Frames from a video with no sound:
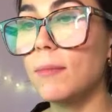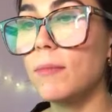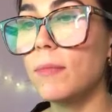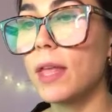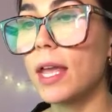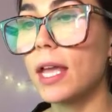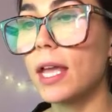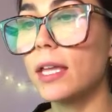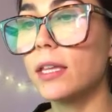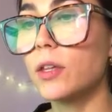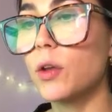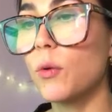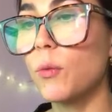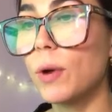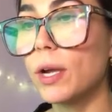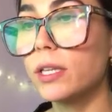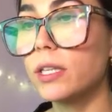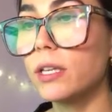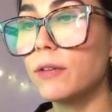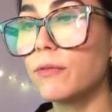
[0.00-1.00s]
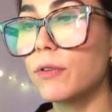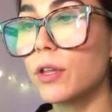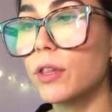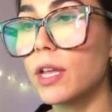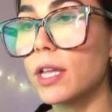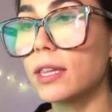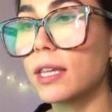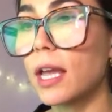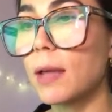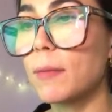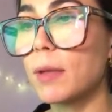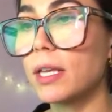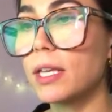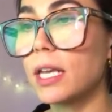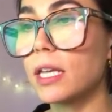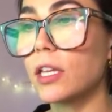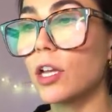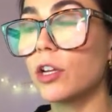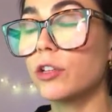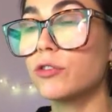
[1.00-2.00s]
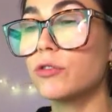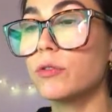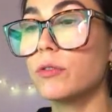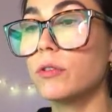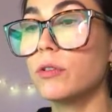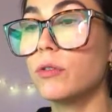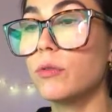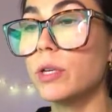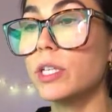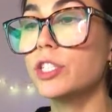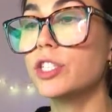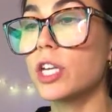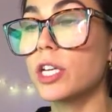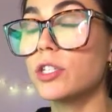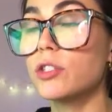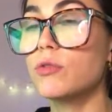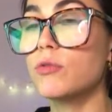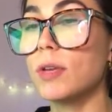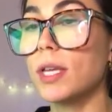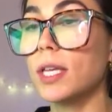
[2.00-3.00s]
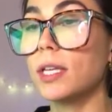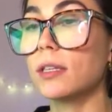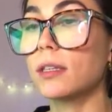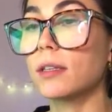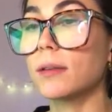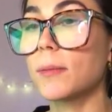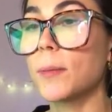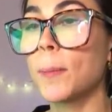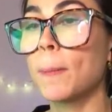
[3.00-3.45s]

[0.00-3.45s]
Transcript: time and waiting for that time I get hungry just to eat.